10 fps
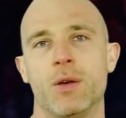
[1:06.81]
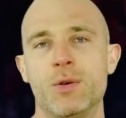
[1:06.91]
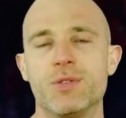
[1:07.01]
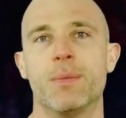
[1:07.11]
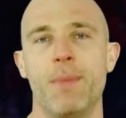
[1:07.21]

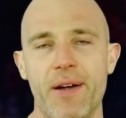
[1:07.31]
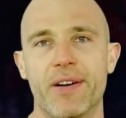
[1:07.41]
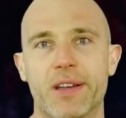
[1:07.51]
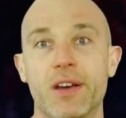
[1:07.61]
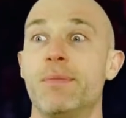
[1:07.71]
who's
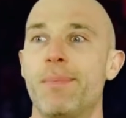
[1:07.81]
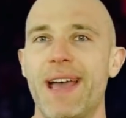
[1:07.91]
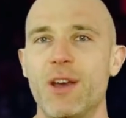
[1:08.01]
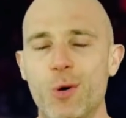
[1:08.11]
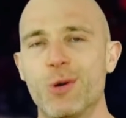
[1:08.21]
American,
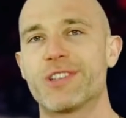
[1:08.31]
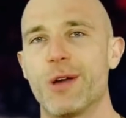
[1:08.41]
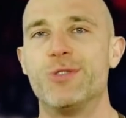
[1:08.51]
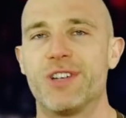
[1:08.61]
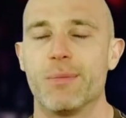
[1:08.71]
may
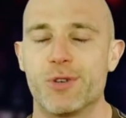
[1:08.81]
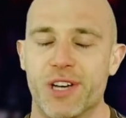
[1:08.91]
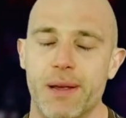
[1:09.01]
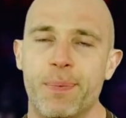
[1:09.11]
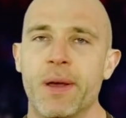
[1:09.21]
also jump
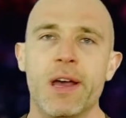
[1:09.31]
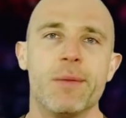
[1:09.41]
ship,